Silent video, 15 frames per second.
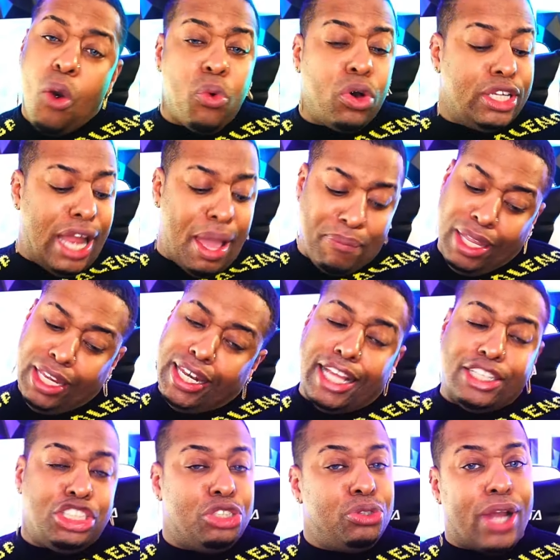Well, let me
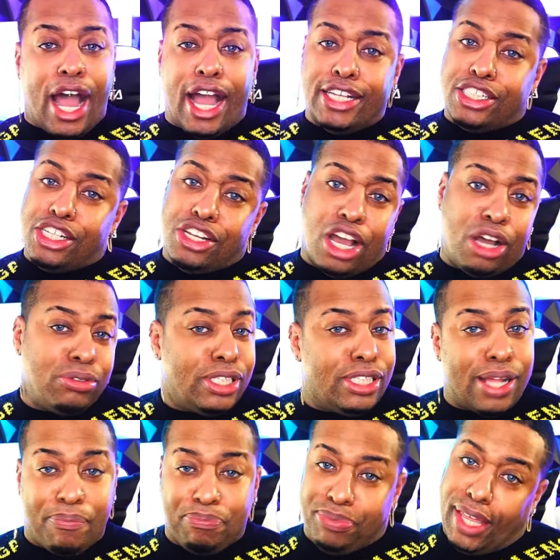let you guys know
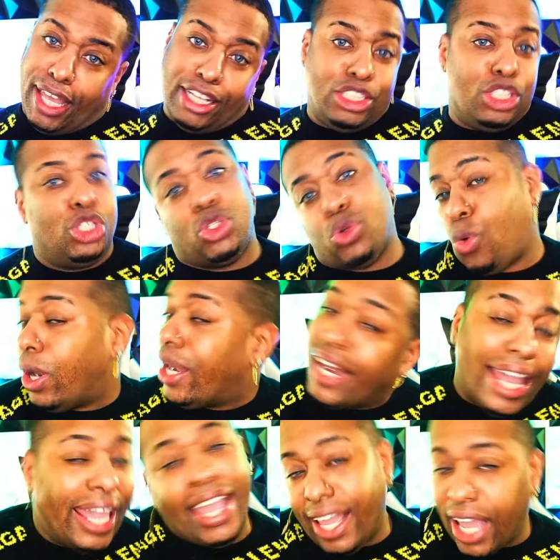something,
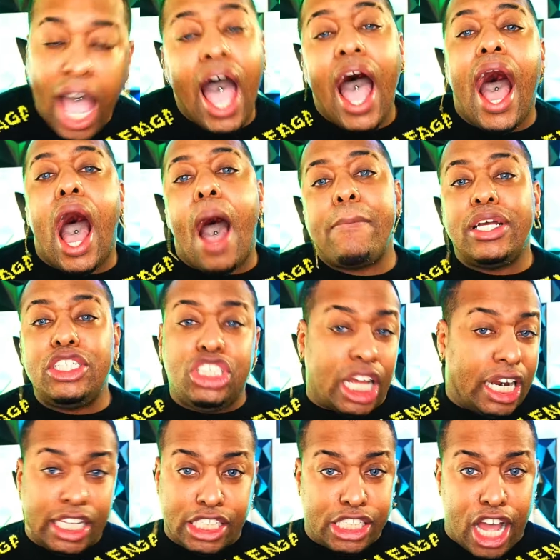darling. I'm a
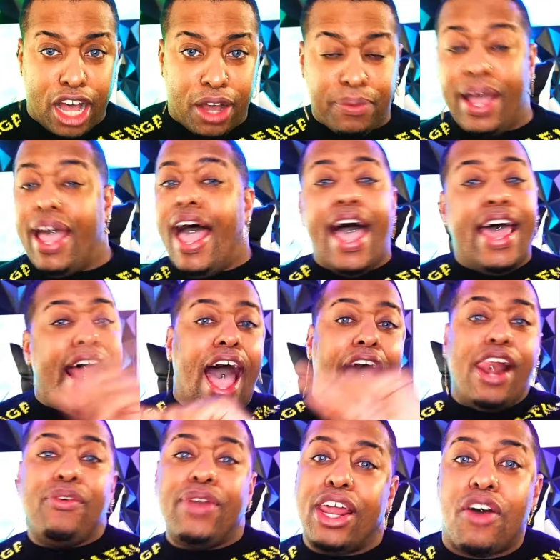jealous hoe, and
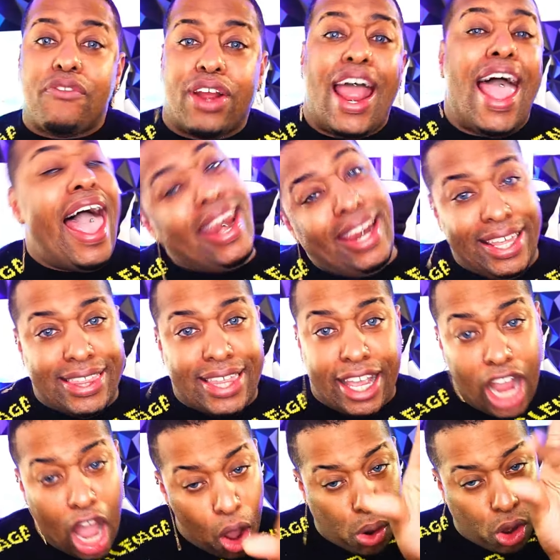I don't get over
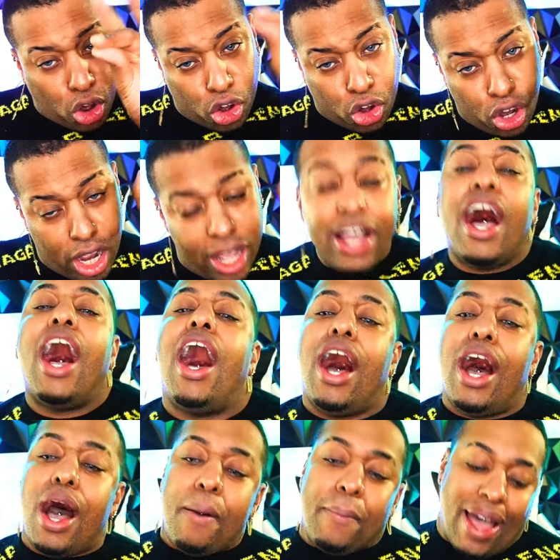anything, okay?
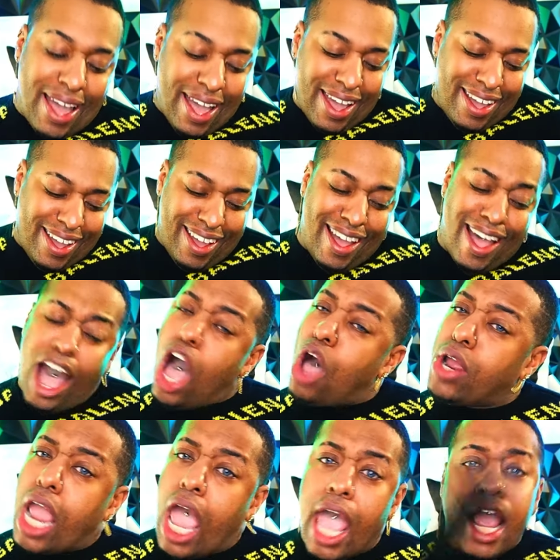
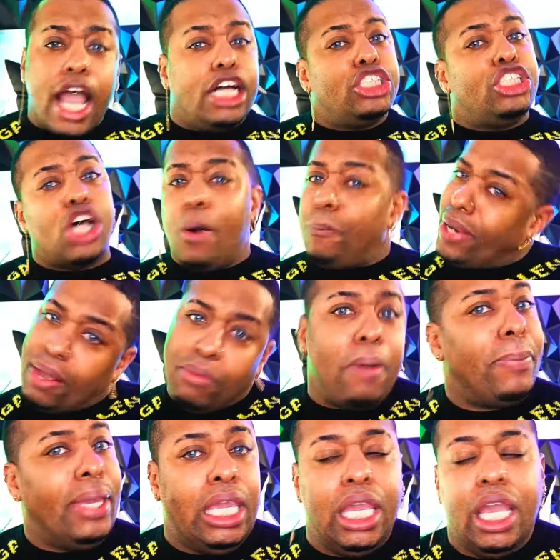okay, don't play
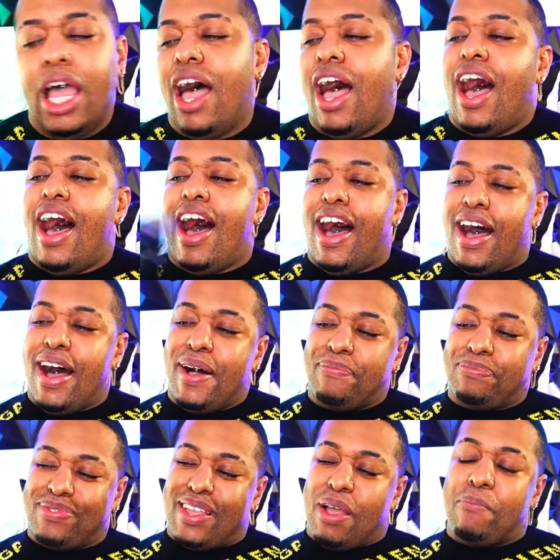with me.
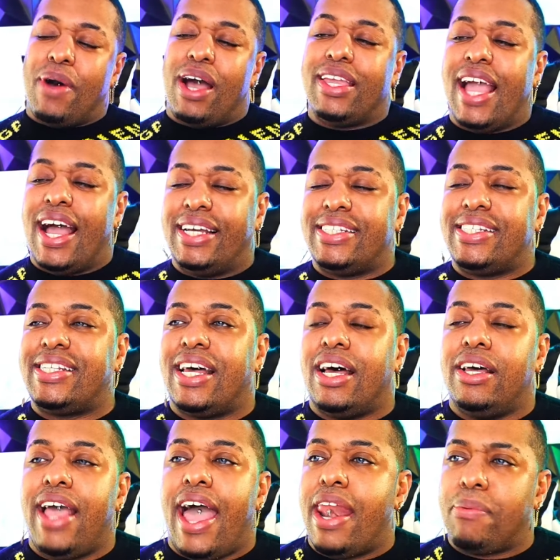But yes,
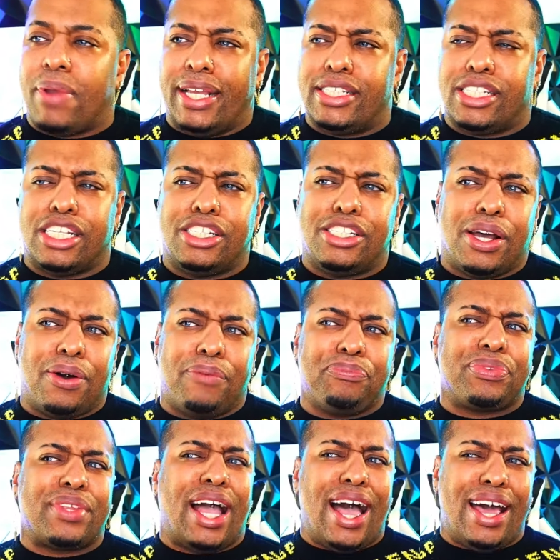anyways,
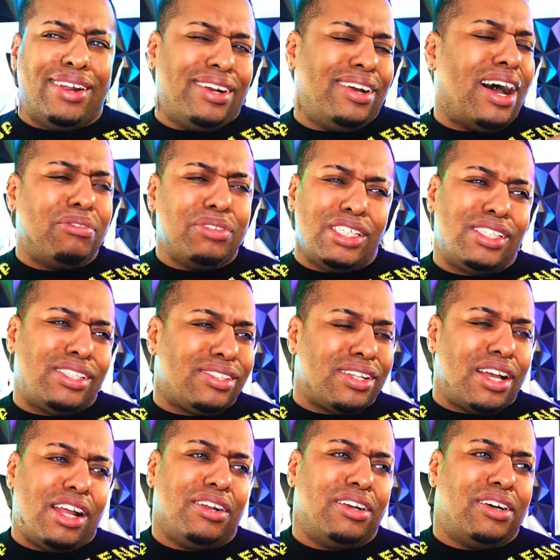so I don't
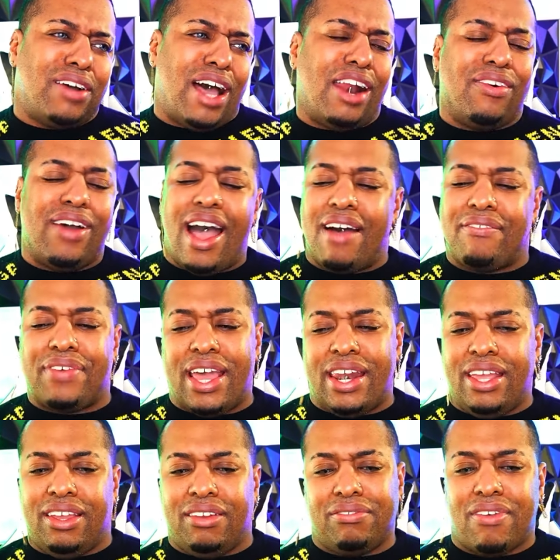know. I don't have
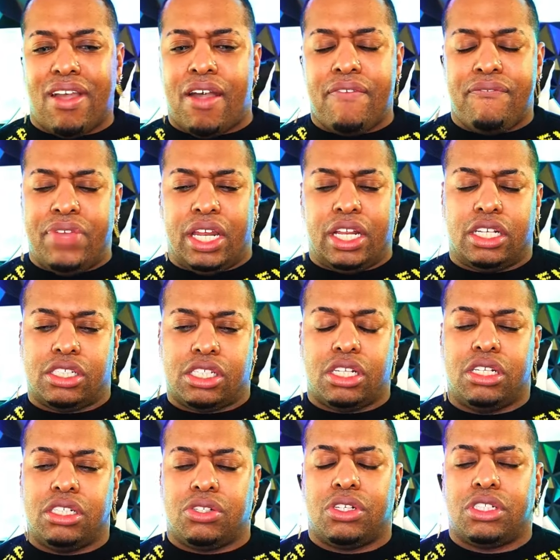any feelings
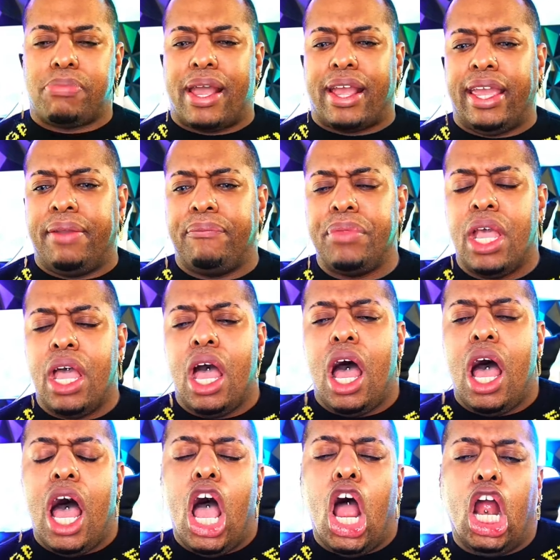towards Maggie.
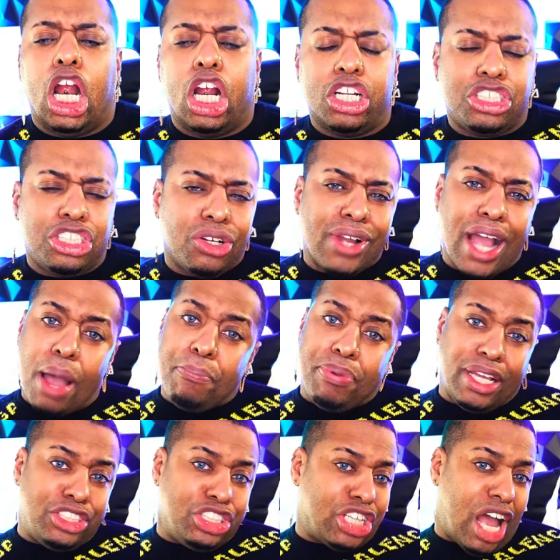Her show got
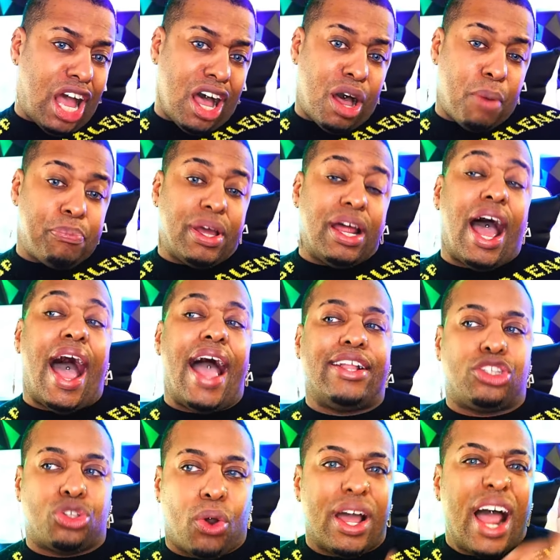bit, y'all, but I
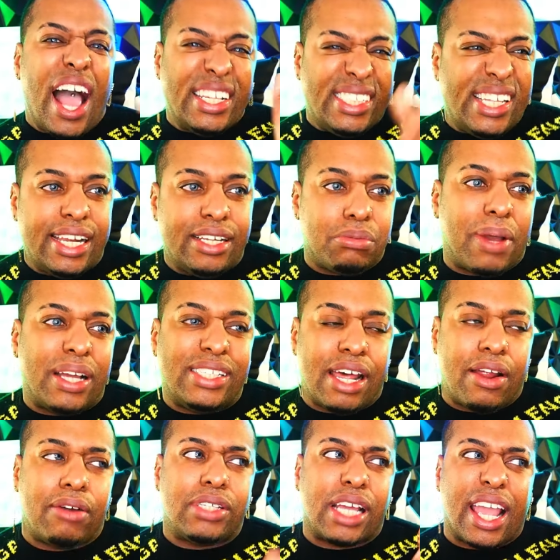said it to
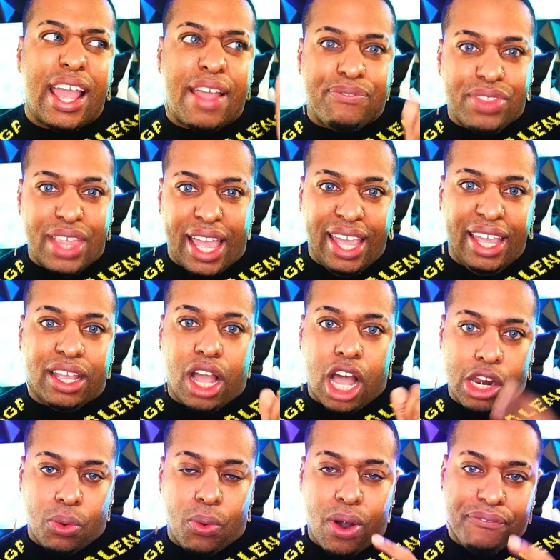myself, I was like, if they
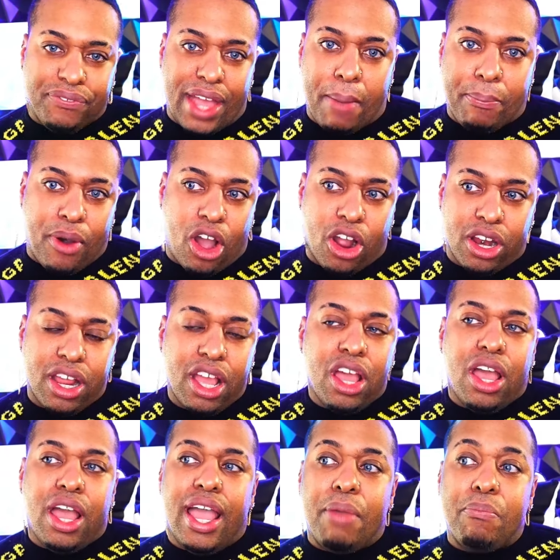cut off that part
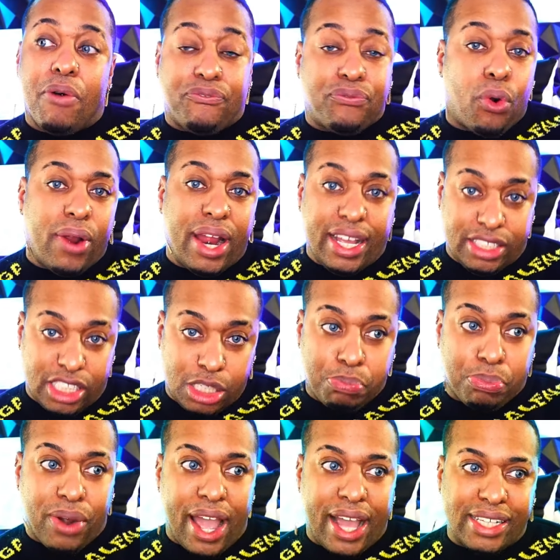before it
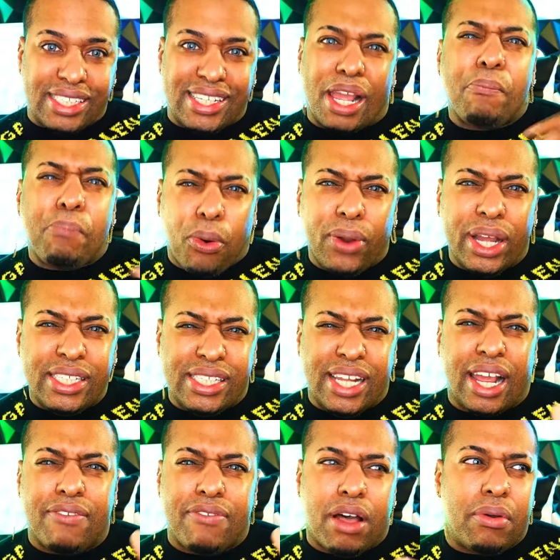spreads, like poison,
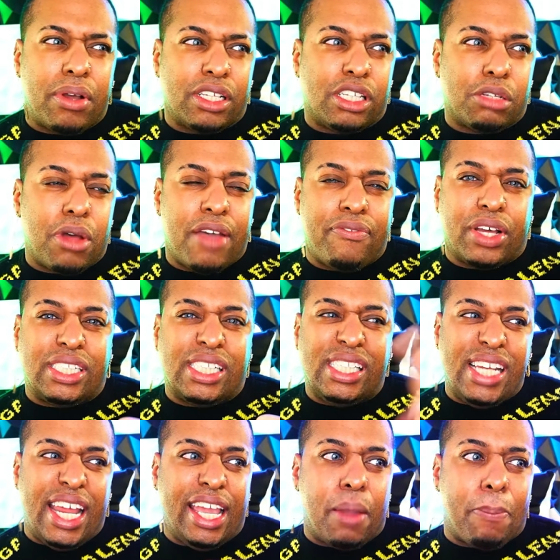like if a
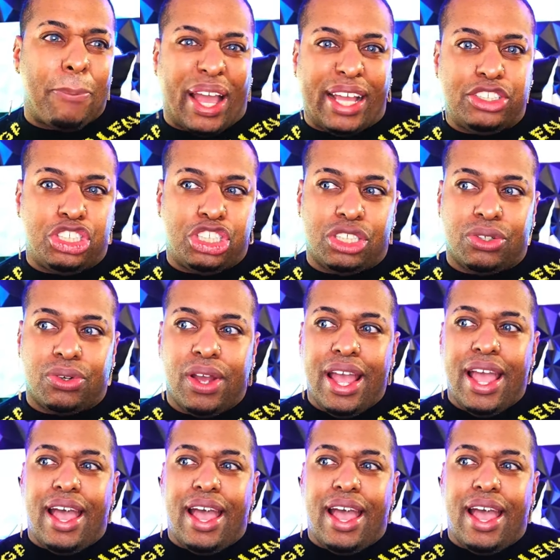snake bites you,